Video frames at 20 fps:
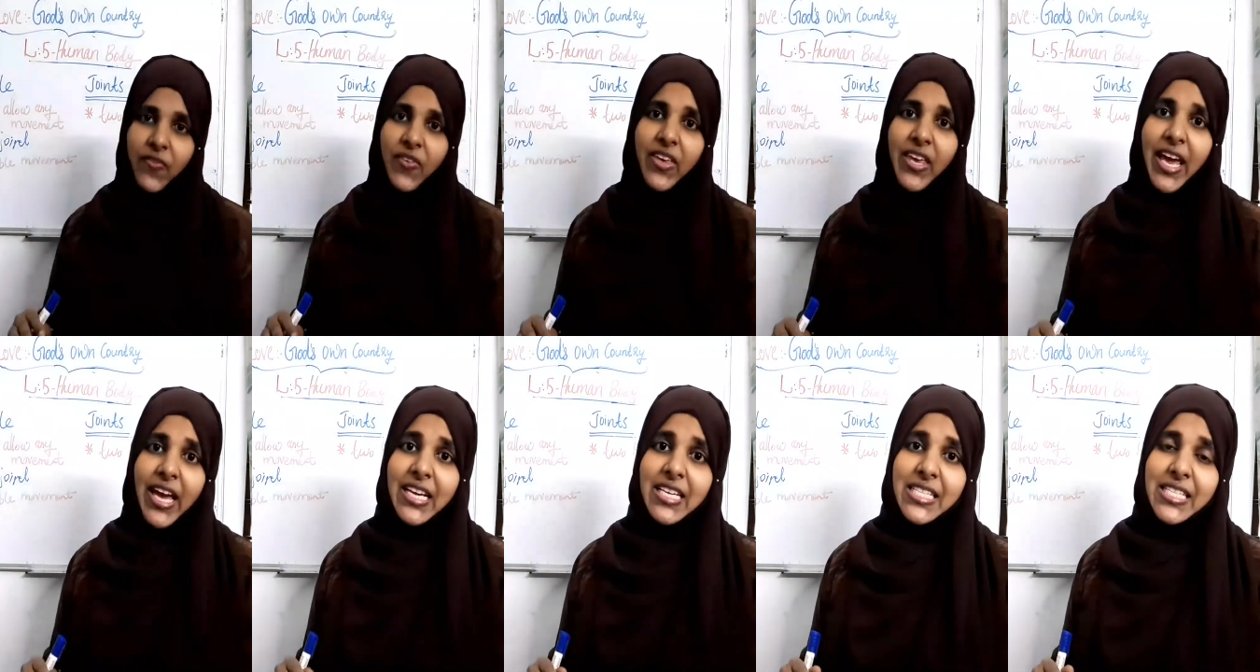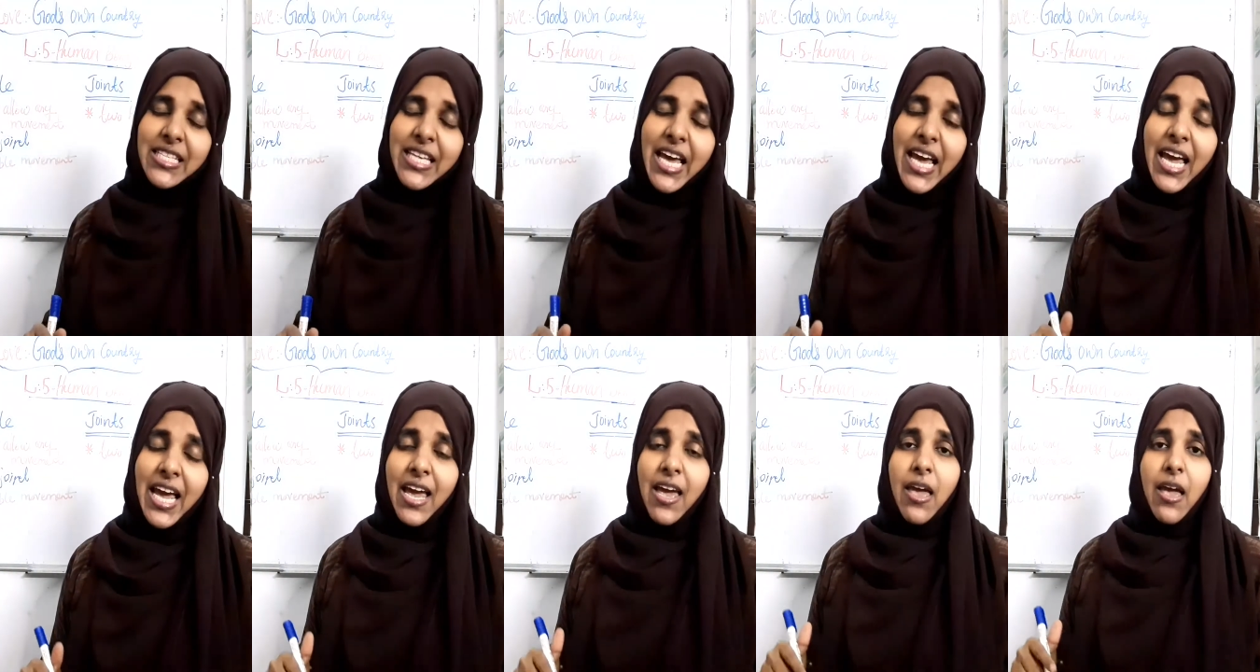We can
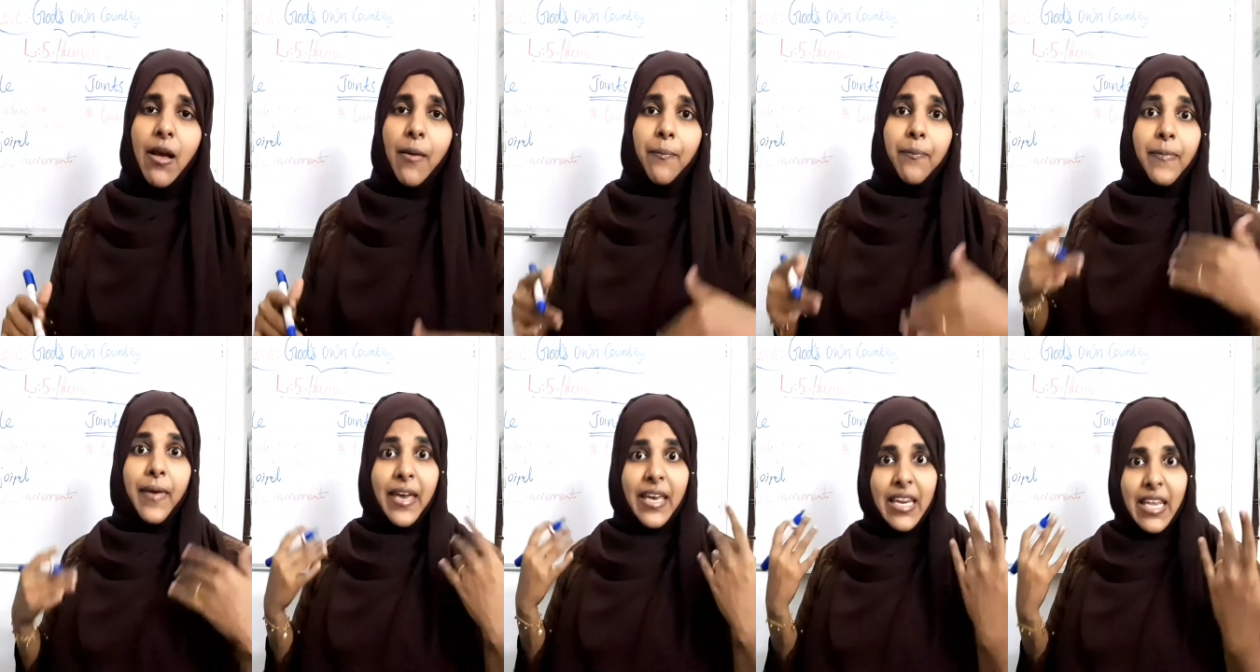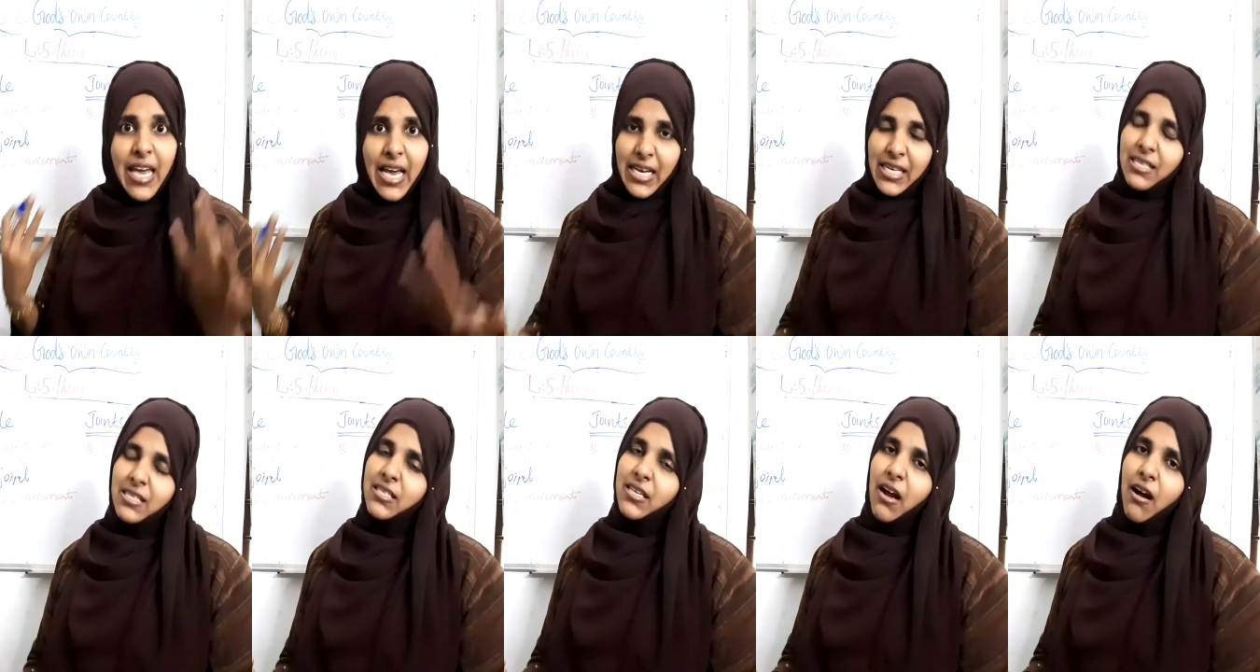say many
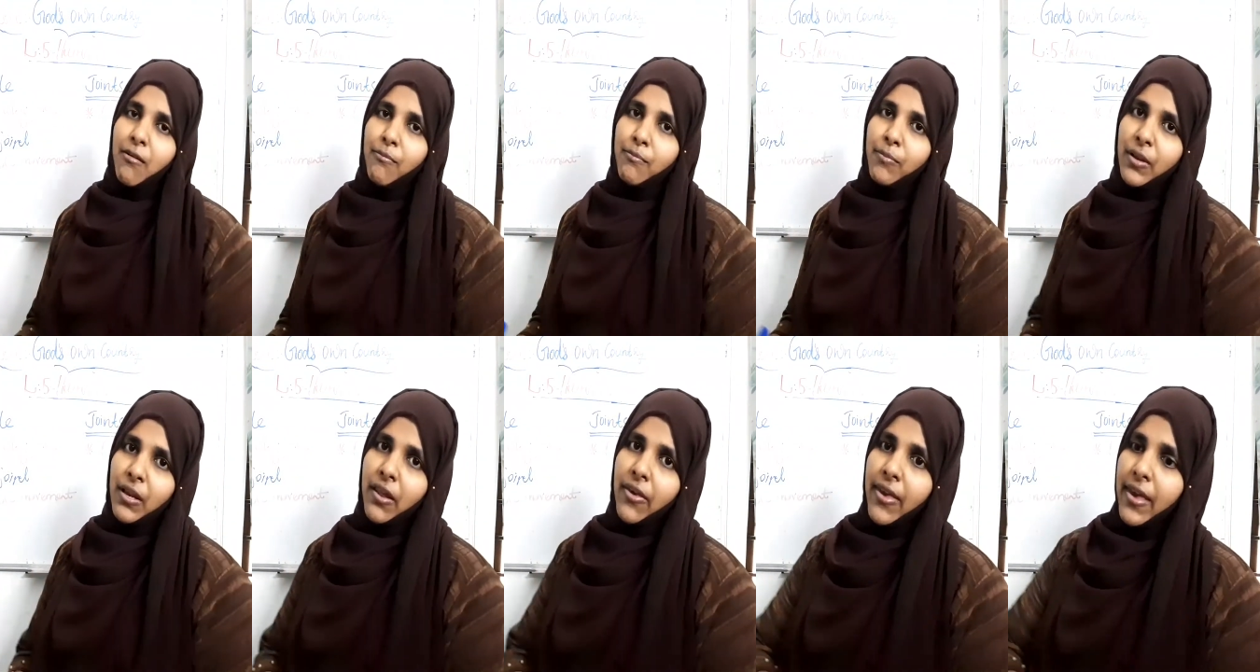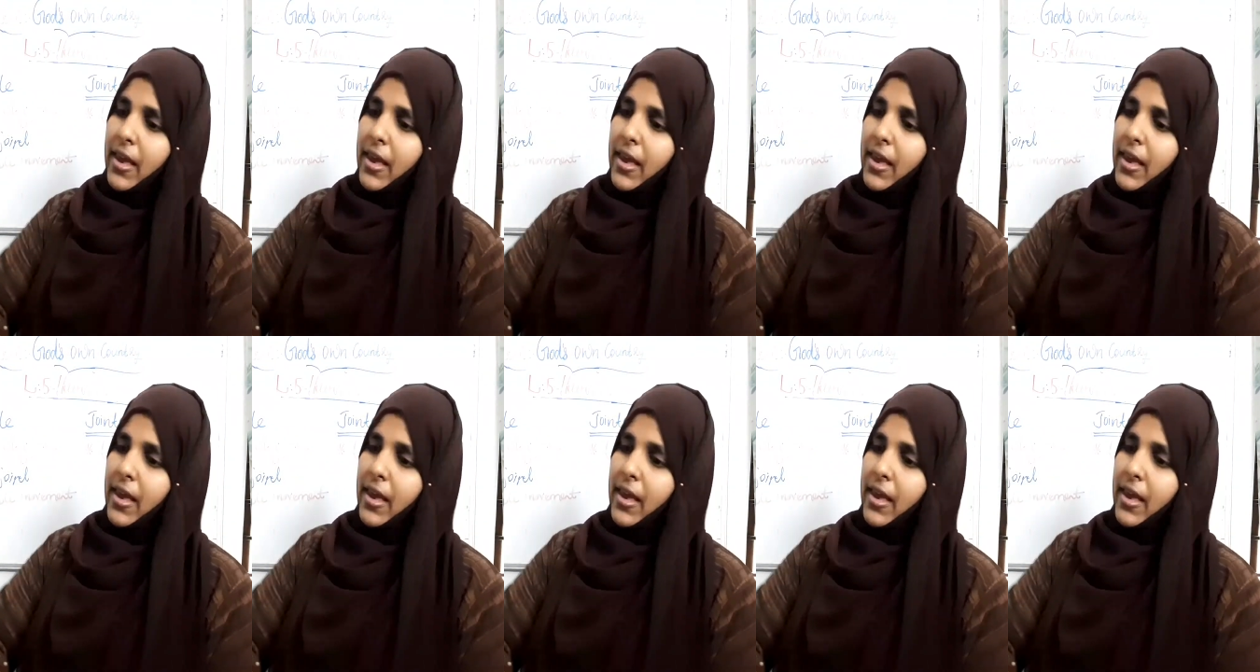examples.